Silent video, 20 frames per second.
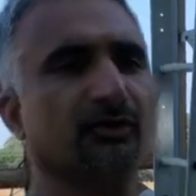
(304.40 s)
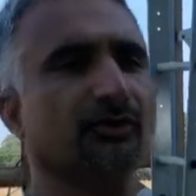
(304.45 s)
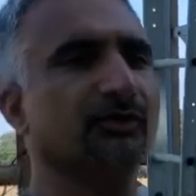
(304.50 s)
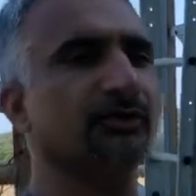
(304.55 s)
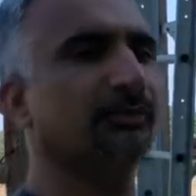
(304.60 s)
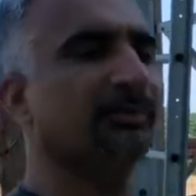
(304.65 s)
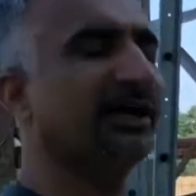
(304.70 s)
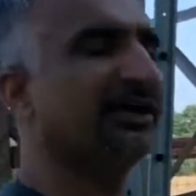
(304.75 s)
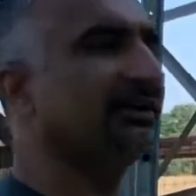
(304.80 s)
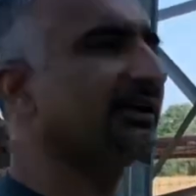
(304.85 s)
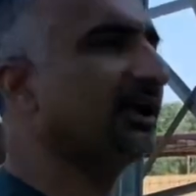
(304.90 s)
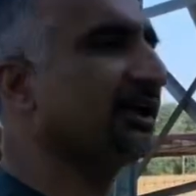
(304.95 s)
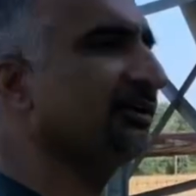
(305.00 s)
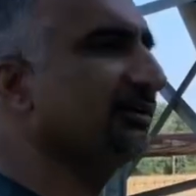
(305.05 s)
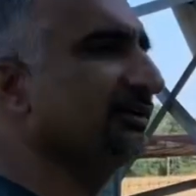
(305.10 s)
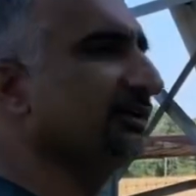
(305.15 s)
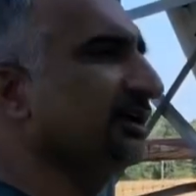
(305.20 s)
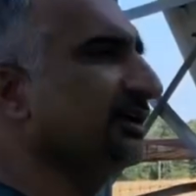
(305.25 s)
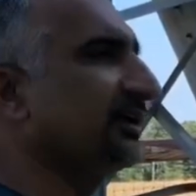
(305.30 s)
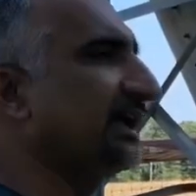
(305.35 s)
So you might not
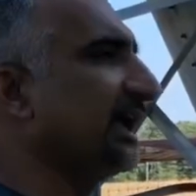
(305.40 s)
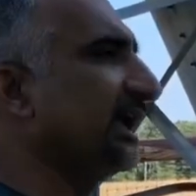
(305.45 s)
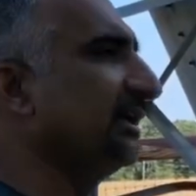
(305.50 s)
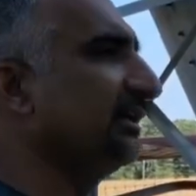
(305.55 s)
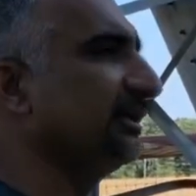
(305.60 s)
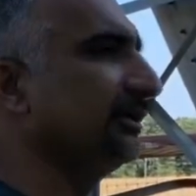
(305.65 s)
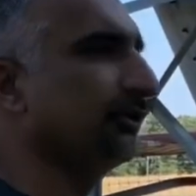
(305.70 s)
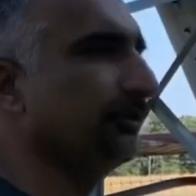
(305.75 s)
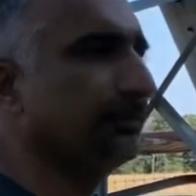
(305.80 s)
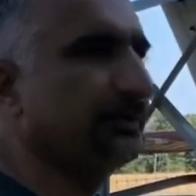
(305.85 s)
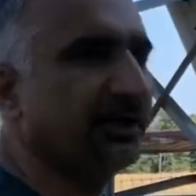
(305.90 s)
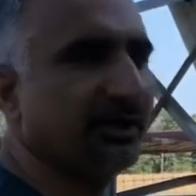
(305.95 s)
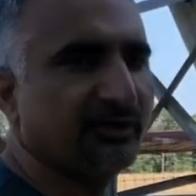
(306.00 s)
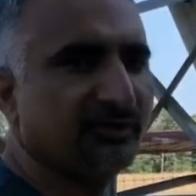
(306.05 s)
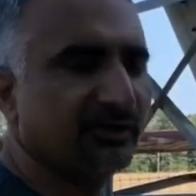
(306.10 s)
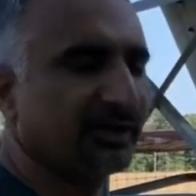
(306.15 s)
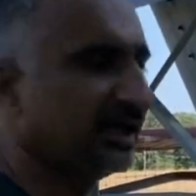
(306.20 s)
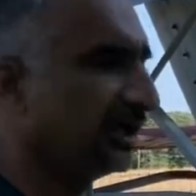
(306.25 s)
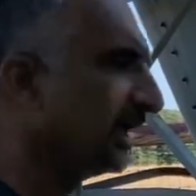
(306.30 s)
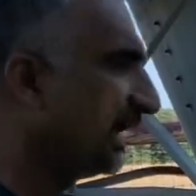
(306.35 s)
need any
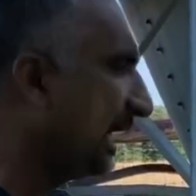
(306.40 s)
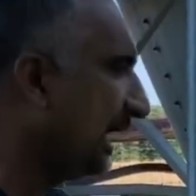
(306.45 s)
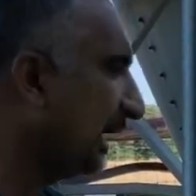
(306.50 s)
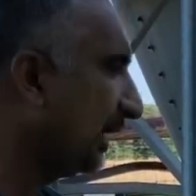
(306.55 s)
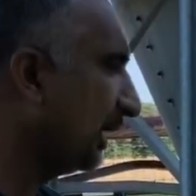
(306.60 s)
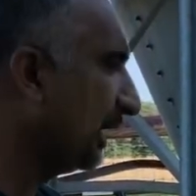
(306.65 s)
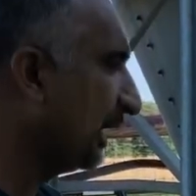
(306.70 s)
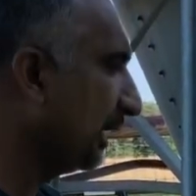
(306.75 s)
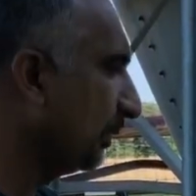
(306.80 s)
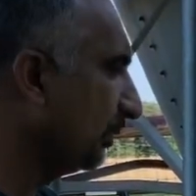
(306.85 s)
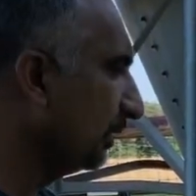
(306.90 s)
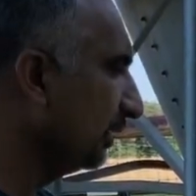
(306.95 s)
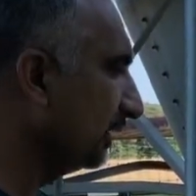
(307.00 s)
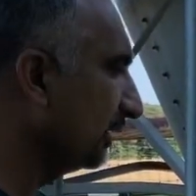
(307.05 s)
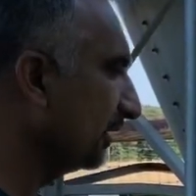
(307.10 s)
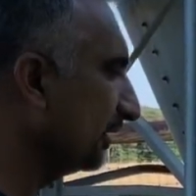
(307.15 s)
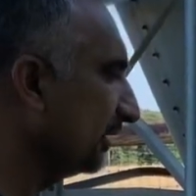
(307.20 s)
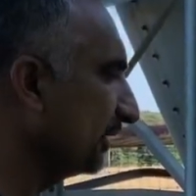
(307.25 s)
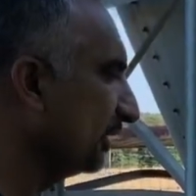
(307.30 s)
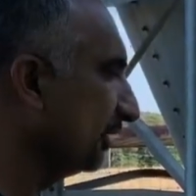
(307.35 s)
repairs. I
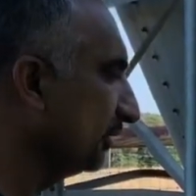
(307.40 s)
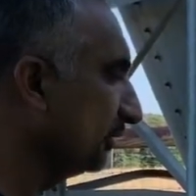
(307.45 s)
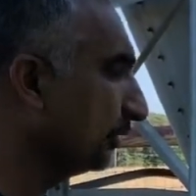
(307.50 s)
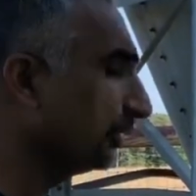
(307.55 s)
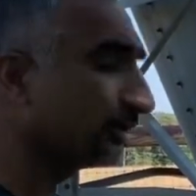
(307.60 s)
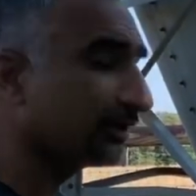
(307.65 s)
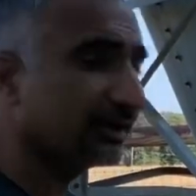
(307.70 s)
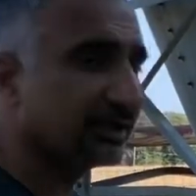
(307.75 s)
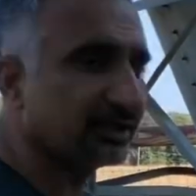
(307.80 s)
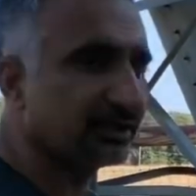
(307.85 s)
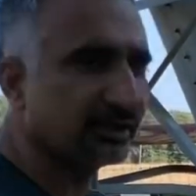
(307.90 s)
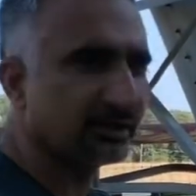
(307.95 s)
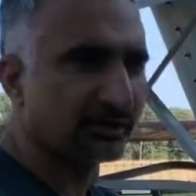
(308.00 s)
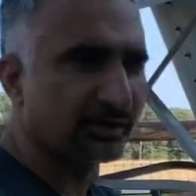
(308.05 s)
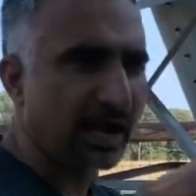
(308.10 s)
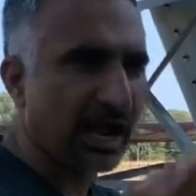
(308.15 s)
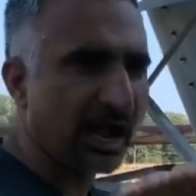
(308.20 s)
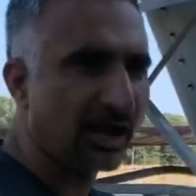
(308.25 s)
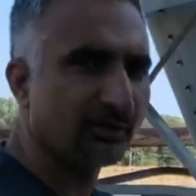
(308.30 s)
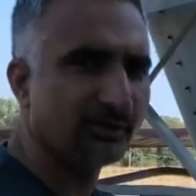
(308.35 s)
will look
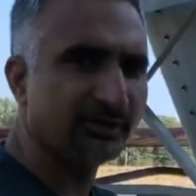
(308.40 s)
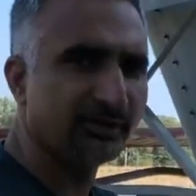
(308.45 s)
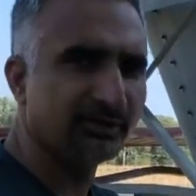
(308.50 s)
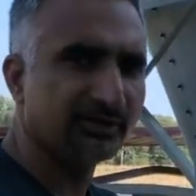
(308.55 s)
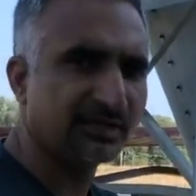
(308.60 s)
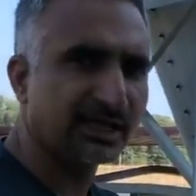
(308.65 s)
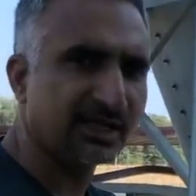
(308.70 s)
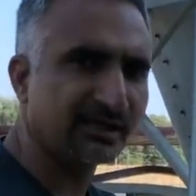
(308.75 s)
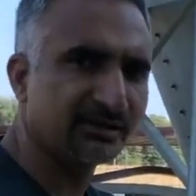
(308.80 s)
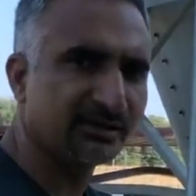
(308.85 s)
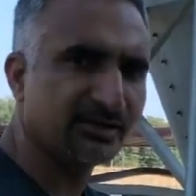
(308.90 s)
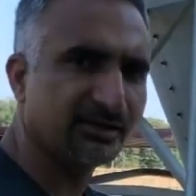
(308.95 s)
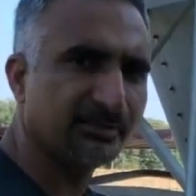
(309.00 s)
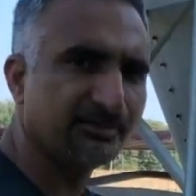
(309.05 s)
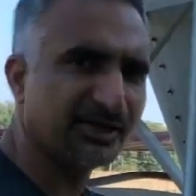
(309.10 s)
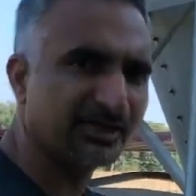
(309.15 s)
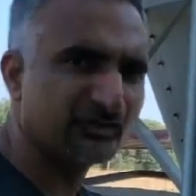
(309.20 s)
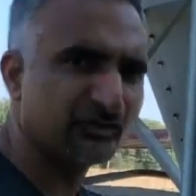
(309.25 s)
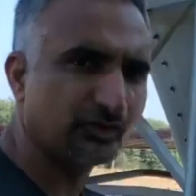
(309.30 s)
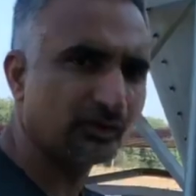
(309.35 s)
around and
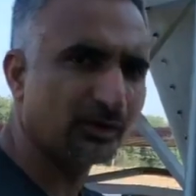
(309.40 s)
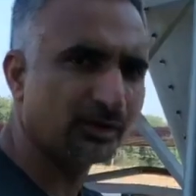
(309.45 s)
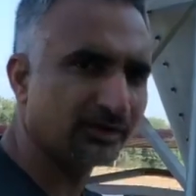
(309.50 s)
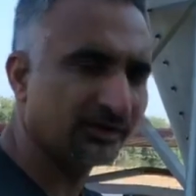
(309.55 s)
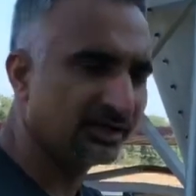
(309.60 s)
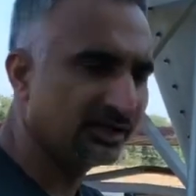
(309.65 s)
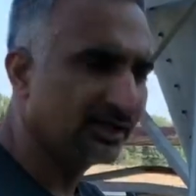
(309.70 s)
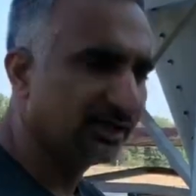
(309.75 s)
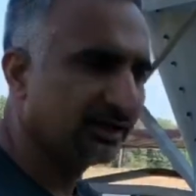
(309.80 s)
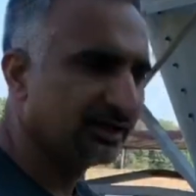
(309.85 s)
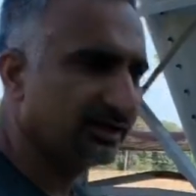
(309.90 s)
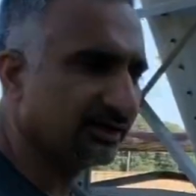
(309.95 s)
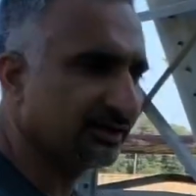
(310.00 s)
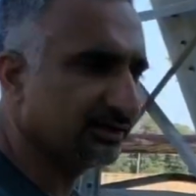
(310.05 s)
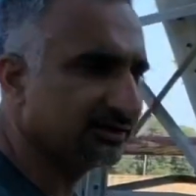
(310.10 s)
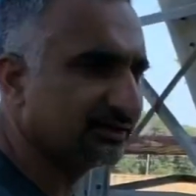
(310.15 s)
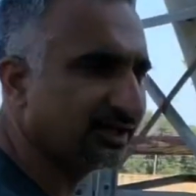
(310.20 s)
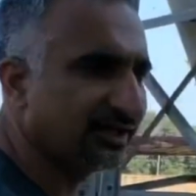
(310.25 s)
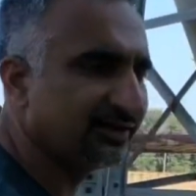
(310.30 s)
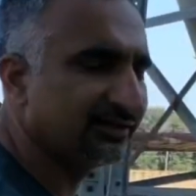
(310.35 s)
make sure
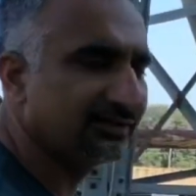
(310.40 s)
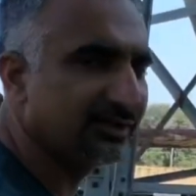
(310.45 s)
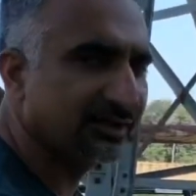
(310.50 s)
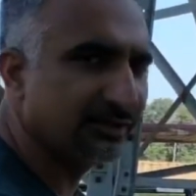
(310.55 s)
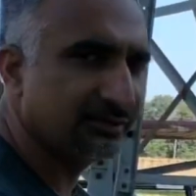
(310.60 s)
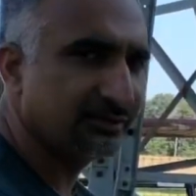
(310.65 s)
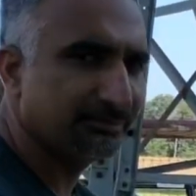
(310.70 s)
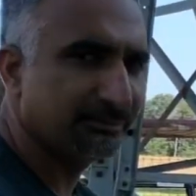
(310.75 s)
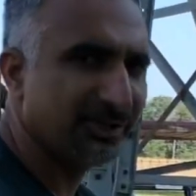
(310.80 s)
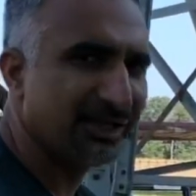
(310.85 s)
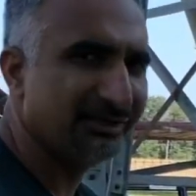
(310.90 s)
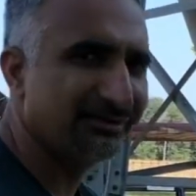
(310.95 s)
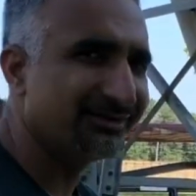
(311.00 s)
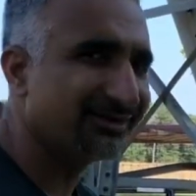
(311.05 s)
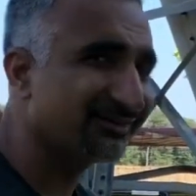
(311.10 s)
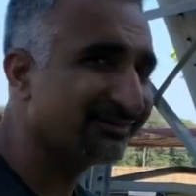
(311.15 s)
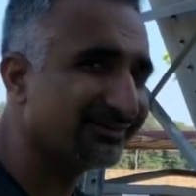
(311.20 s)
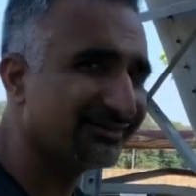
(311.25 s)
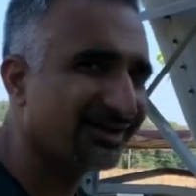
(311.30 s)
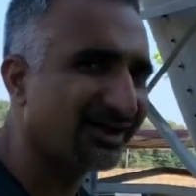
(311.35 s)
that the bin
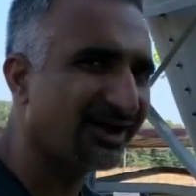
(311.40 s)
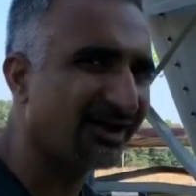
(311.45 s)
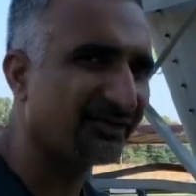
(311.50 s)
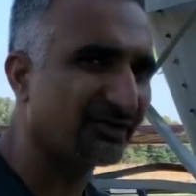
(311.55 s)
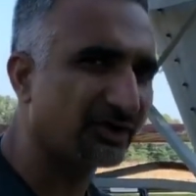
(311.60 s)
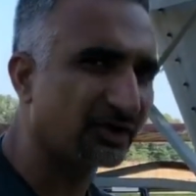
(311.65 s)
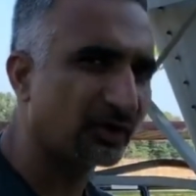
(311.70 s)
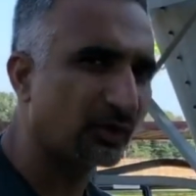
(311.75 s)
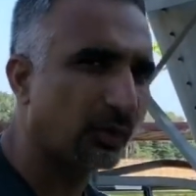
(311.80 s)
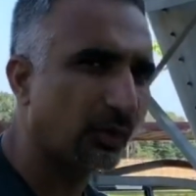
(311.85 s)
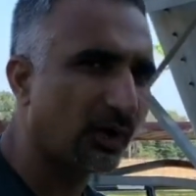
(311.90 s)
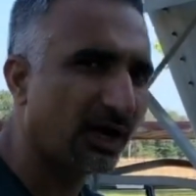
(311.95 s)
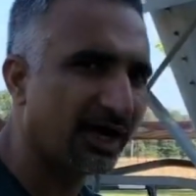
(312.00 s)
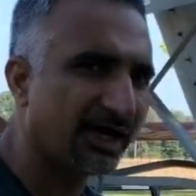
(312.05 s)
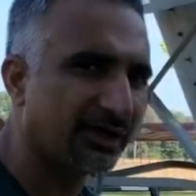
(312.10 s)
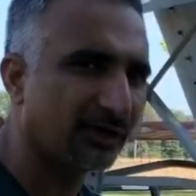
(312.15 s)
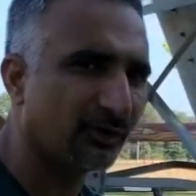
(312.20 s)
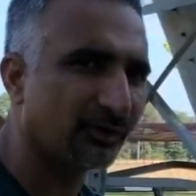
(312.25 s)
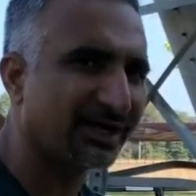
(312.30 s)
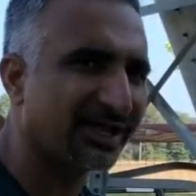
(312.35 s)
does not
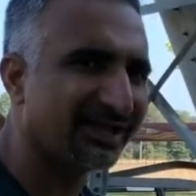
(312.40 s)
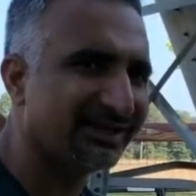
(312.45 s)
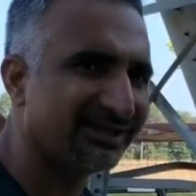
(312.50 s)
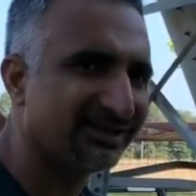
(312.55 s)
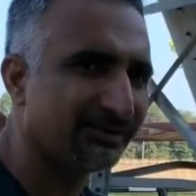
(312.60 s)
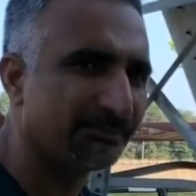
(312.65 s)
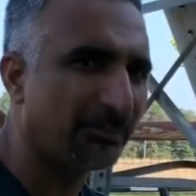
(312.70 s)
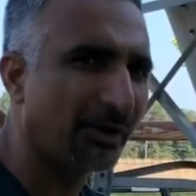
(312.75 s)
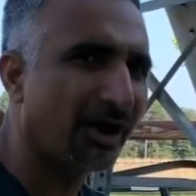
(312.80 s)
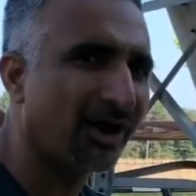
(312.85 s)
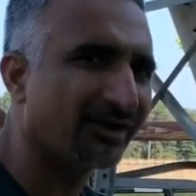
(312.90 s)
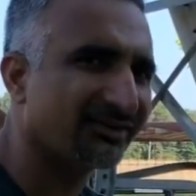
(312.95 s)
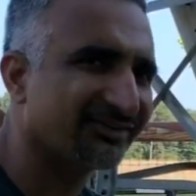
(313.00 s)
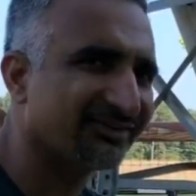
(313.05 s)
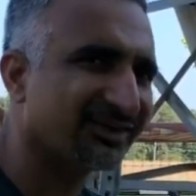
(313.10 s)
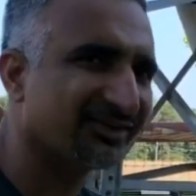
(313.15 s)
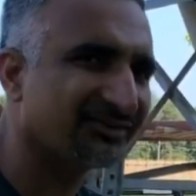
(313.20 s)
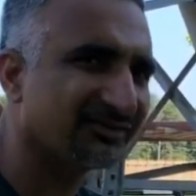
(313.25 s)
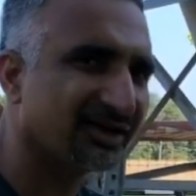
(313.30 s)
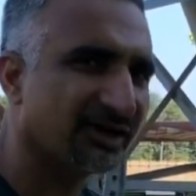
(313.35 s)
require, or any parts
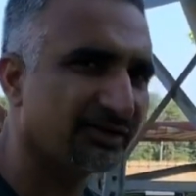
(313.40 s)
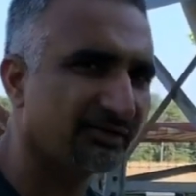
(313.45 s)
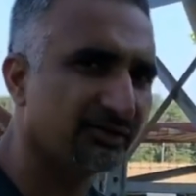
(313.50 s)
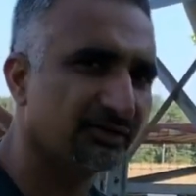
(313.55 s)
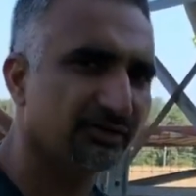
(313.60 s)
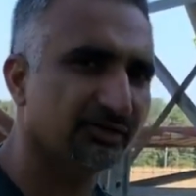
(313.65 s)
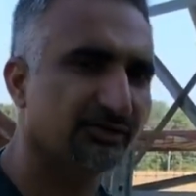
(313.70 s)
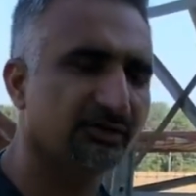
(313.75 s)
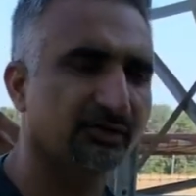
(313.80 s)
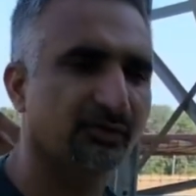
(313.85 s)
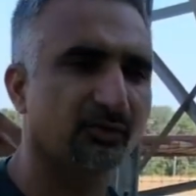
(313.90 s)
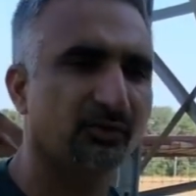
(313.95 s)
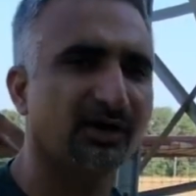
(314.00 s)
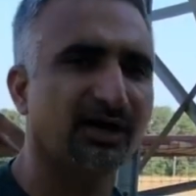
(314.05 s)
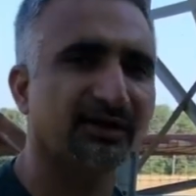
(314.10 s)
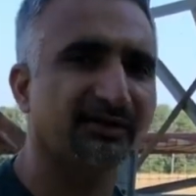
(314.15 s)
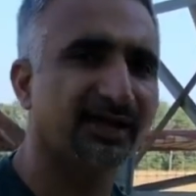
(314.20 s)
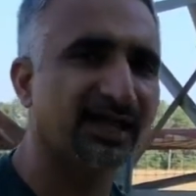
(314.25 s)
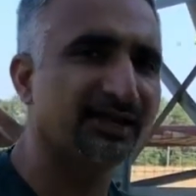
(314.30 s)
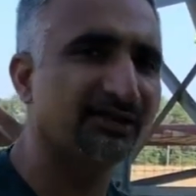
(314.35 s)
does not
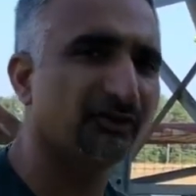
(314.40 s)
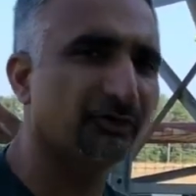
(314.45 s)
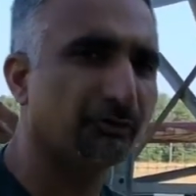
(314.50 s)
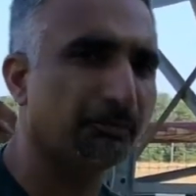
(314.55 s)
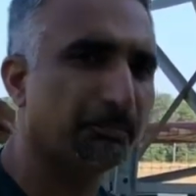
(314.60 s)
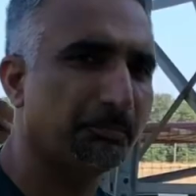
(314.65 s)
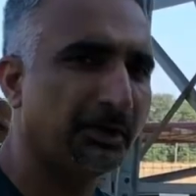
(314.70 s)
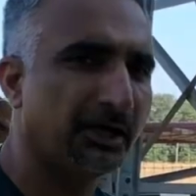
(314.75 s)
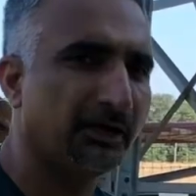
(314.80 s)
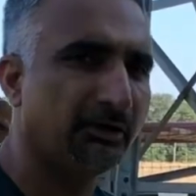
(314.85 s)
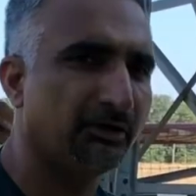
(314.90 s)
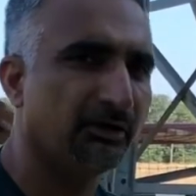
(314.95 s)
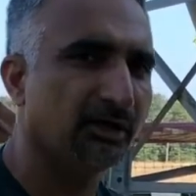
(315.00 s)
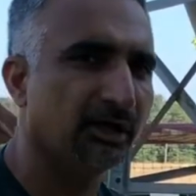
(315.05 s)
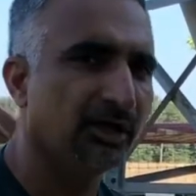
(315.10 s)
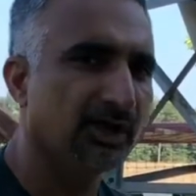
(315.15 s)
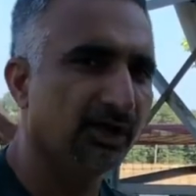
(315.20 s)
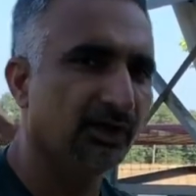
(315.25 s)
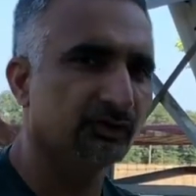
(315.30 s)
require any repair.